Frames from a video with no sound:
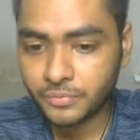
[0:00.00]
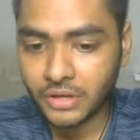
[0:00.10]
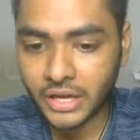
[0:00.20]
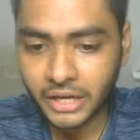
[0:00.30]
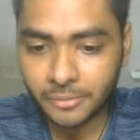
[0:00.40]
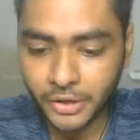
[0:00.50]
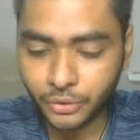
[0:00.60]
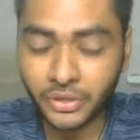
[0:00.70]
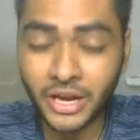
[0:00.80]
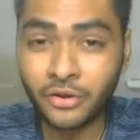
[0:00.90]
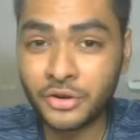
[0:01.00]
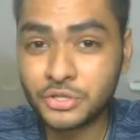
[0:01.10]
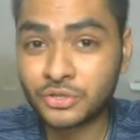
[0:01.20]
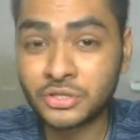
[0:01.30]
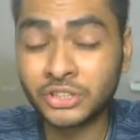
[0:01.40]
Like in my tweet, I already
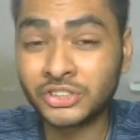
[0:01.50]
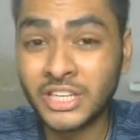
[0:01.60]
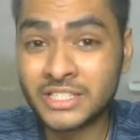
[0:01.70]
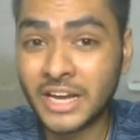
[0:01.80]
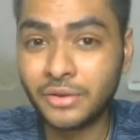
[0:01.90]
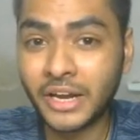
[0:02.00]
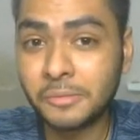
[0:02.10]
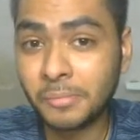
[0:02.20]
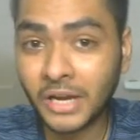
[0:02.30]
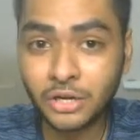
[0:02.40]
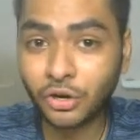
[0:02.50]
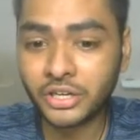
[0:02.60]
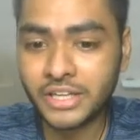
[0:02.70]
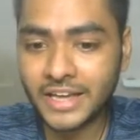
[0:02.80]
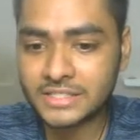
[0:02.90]
said you like
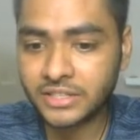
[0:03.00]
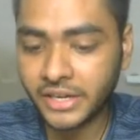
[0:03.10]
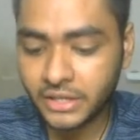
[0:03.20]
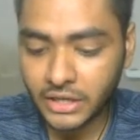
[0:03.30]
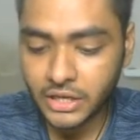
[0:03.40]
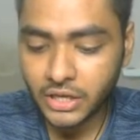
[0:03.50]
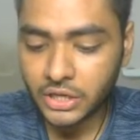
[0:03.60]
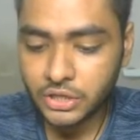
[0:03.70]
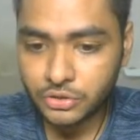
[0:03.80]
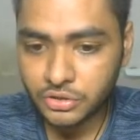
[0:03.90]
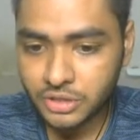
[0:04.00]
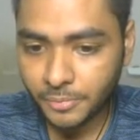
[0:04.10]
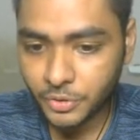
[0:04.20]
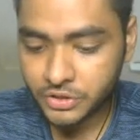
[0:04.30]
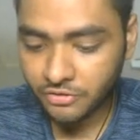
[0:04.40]
big.txt, right? So
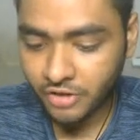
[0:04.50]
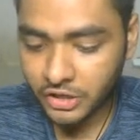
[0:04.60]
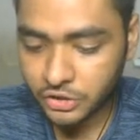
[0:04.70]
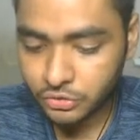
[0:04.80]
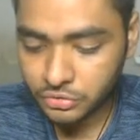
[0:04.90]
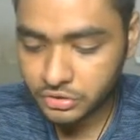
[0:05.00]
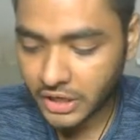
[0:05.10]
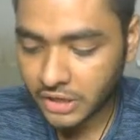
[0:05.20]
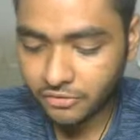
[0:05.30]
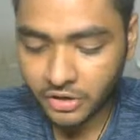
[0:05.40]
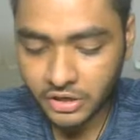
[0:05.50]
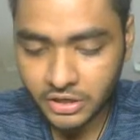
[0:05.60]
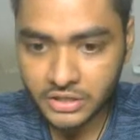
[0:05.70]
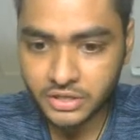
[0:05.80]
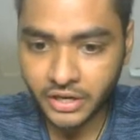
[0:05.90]
suppose if I use that word
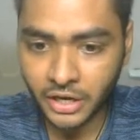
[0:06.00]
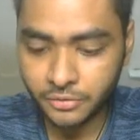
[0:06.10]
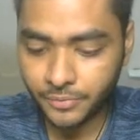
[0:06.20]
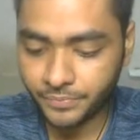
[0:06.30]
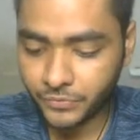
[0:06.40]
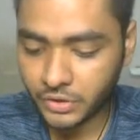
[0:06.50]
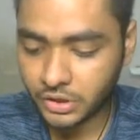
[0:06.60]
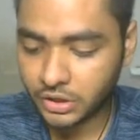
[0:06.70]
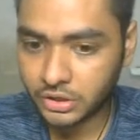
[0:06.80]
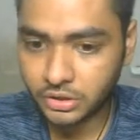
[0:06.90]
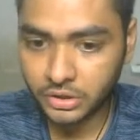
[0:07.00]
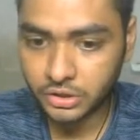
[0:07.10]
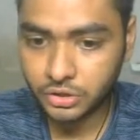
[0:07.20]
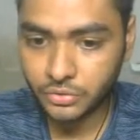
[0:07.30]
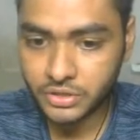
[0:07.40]
list now,
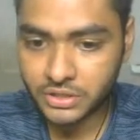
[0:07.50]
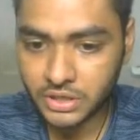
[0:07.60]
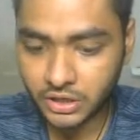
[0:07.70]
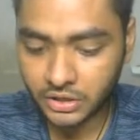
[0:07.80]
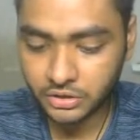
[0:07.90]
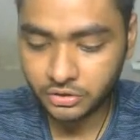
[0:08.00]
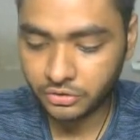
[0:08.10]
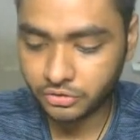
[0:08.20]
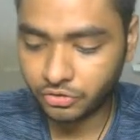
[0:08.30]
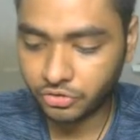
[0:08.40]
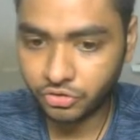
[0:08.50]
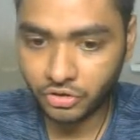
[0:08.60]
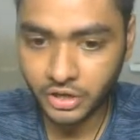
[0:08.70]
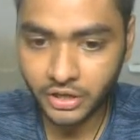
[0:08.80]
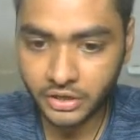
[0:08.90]
usr
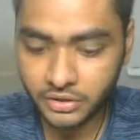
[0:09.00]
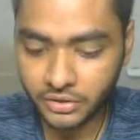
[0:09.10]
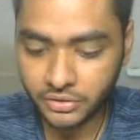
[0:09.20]
share